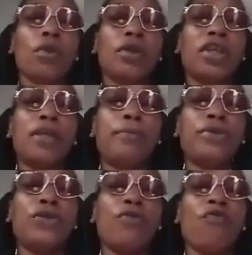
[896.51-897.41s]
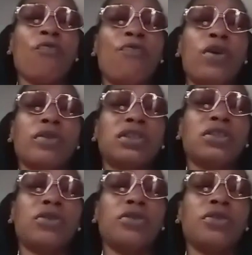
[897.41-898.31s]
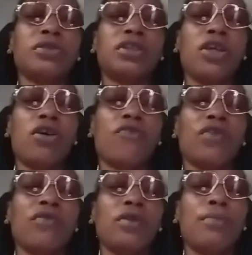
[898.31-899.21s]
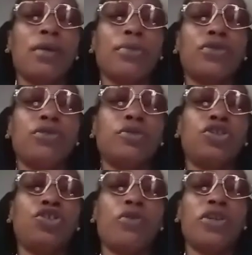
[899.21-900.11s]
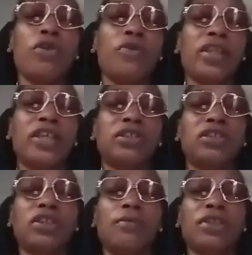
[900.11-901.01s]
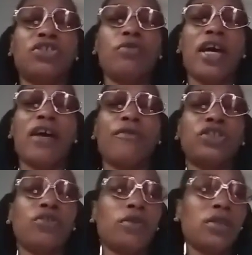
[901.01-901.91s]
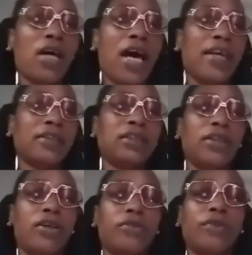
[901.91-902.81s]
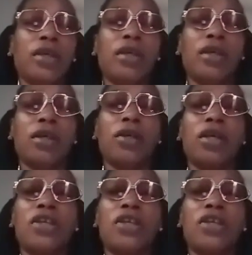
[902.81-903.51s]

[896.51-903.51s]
keeping you from focusing on yourself. And remember, you enjoy your relationship that you have with your highest self.